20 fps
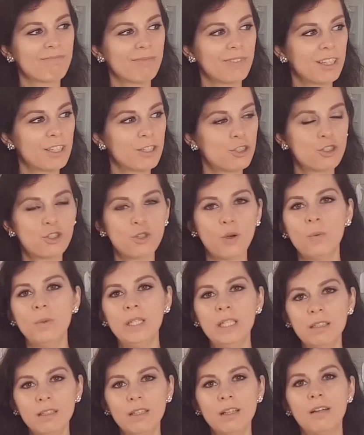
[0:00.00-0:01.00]

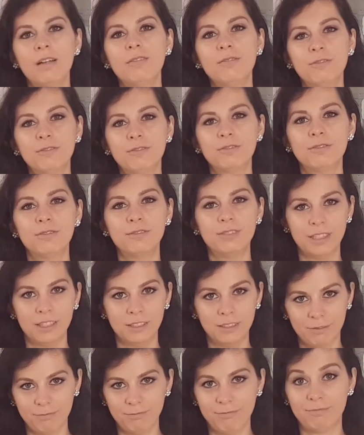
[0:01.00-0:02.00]
showing love in
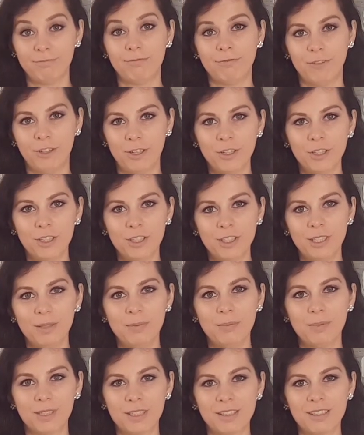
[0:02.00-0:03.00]
a very
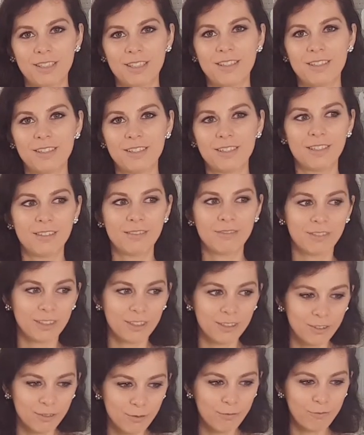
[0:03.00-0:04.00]
deep and sensitive
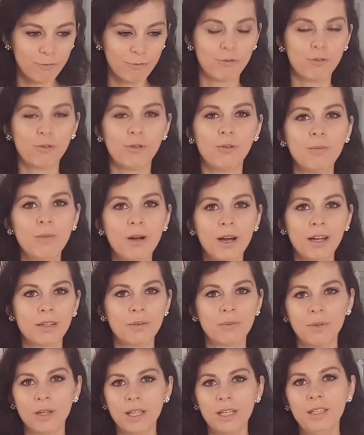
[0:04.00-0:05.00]
and full body
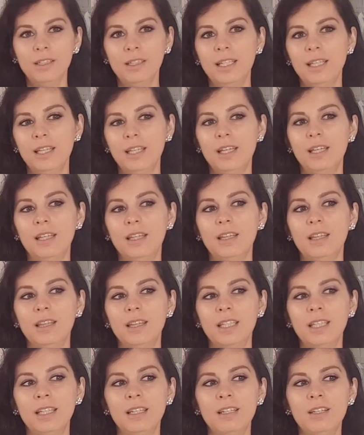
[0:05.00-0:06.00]
way,
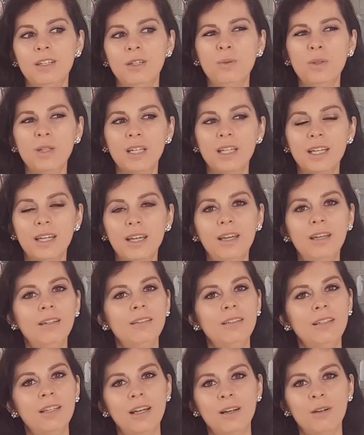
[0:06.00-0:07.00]
then you can
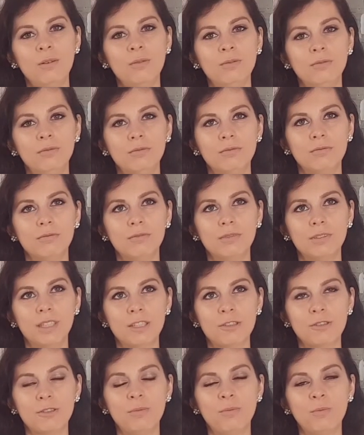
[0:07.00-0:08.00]
allow
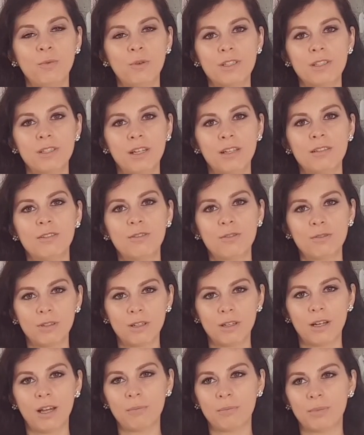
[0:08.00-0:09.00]
actually more states to
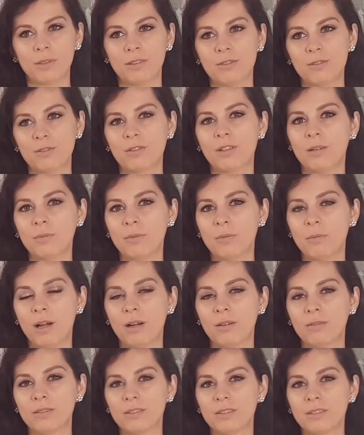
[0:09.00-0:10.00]
happen, to come
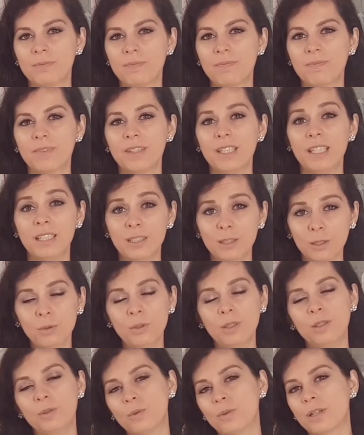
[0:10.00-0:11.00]
about,
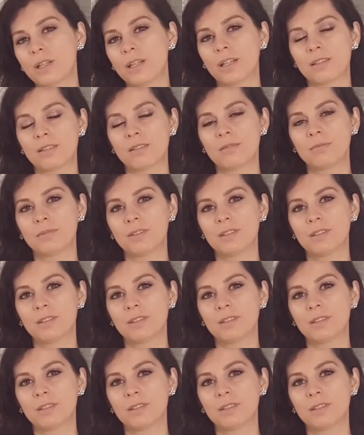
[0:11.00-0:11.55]
including orgasms.